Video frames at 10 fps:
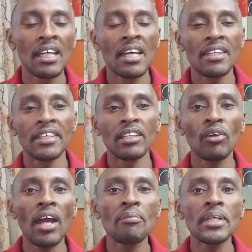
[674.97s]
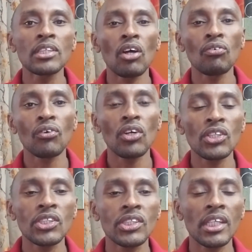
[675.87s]
The requirements, of
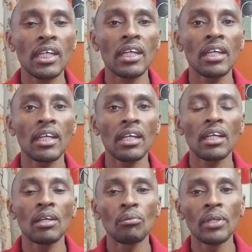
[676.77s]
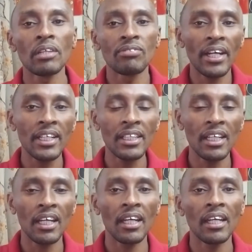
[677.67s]
course, will vary
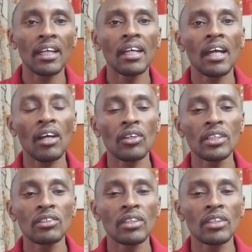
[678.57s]
according to the